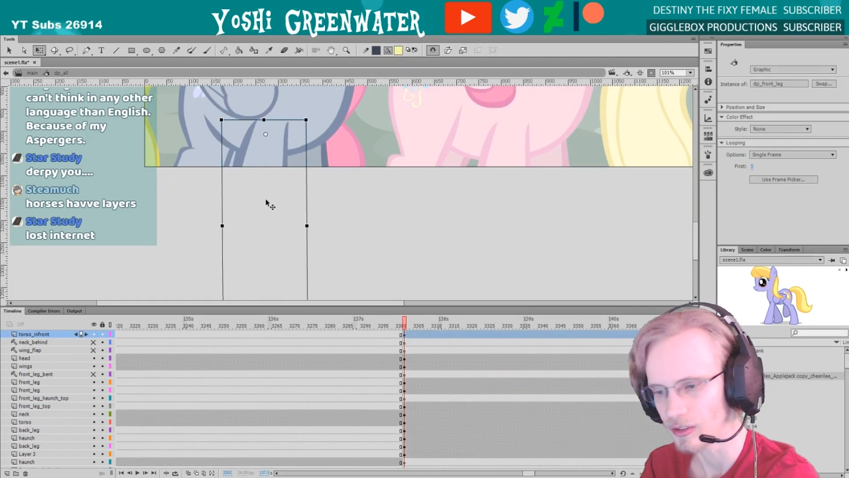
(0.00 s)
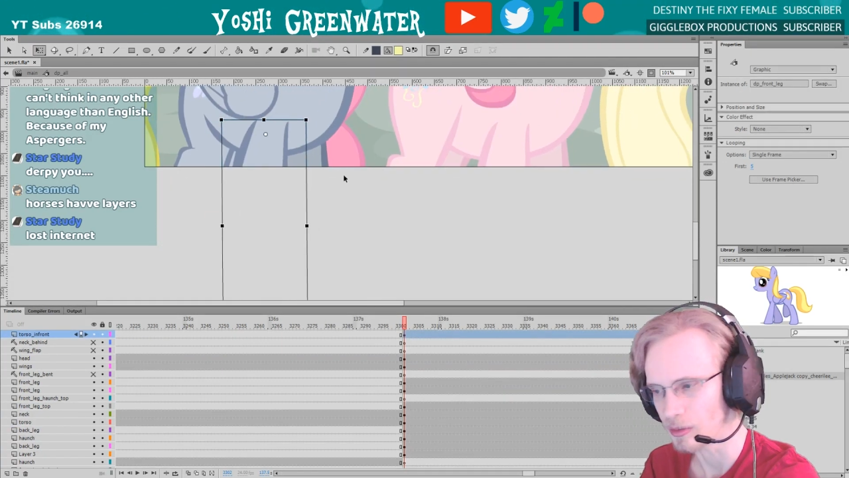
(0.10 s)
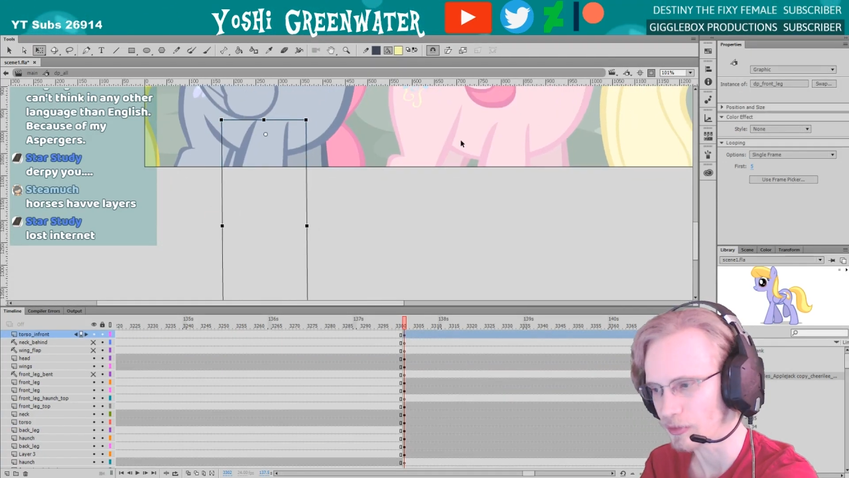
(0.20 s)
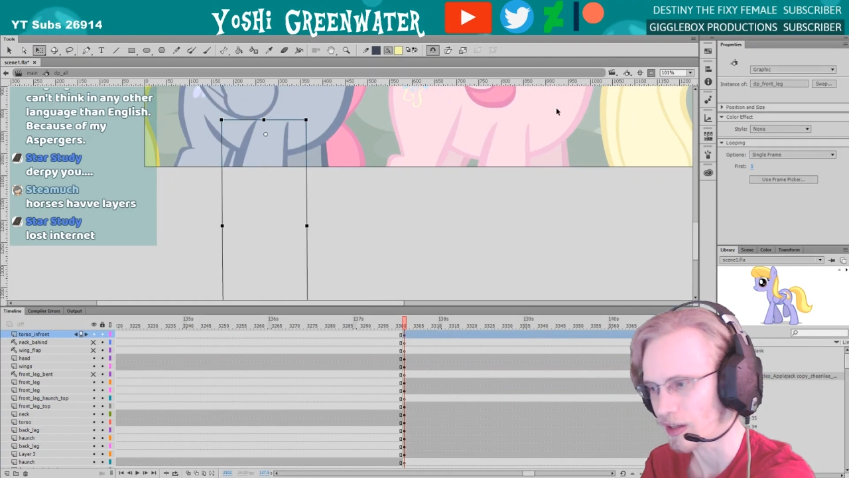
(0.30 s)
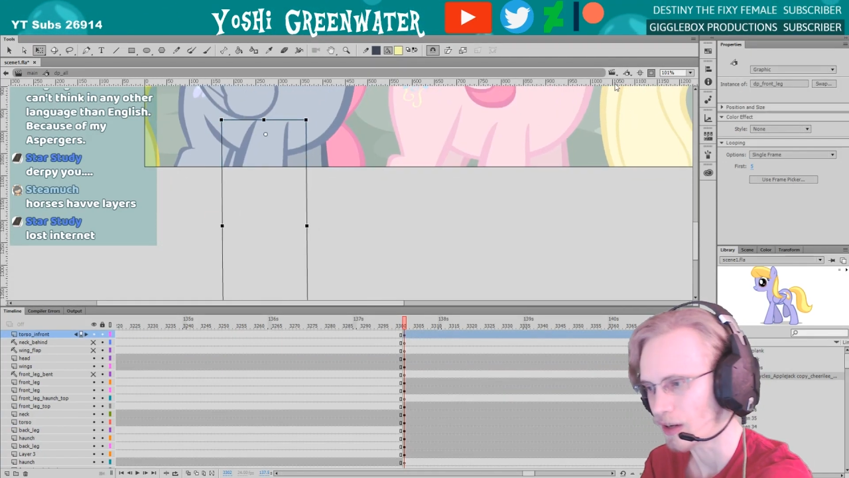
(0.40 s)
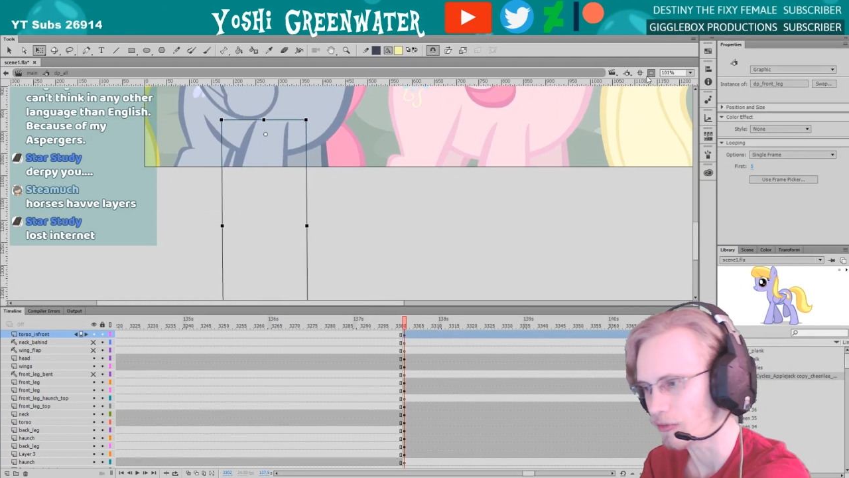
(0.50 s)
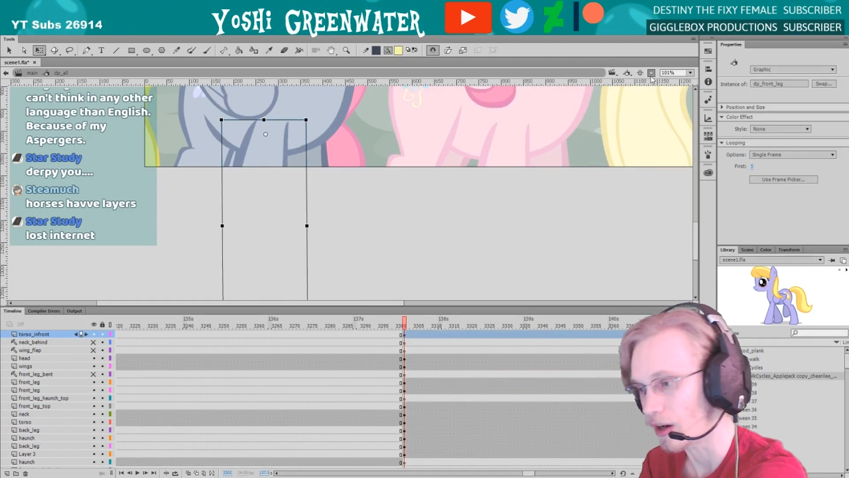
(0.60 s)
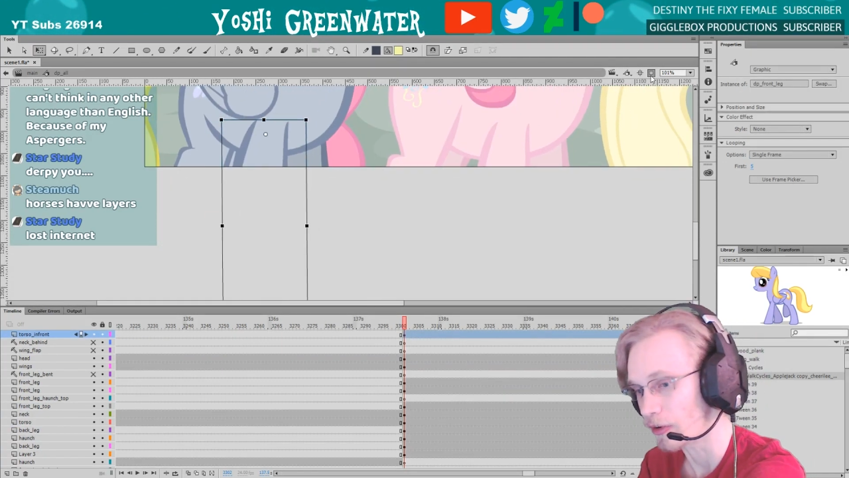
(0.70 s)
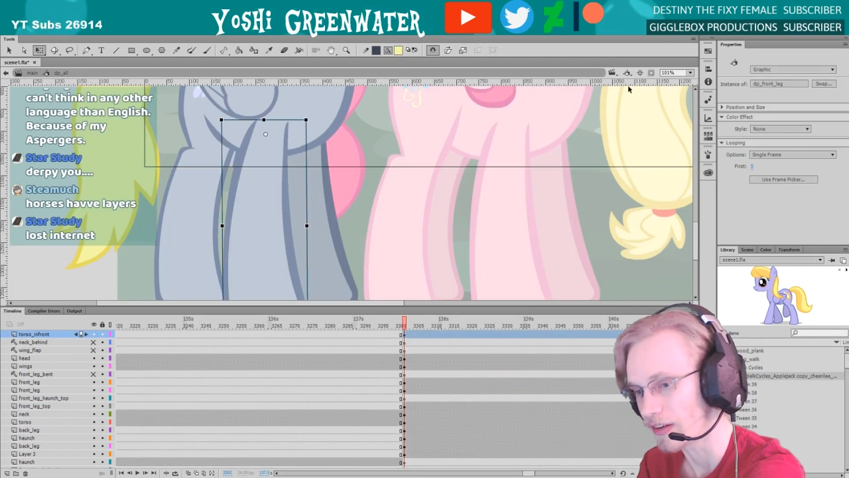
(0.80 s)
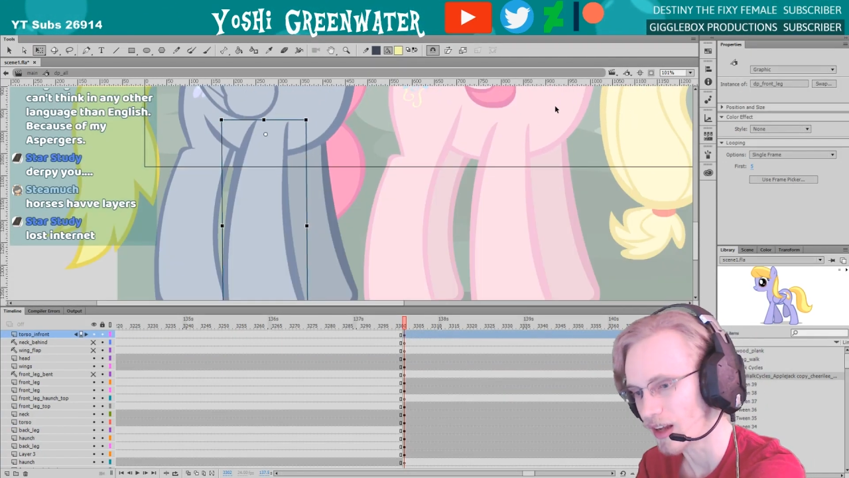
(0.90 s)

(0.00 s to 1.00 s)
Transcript: almost a half hour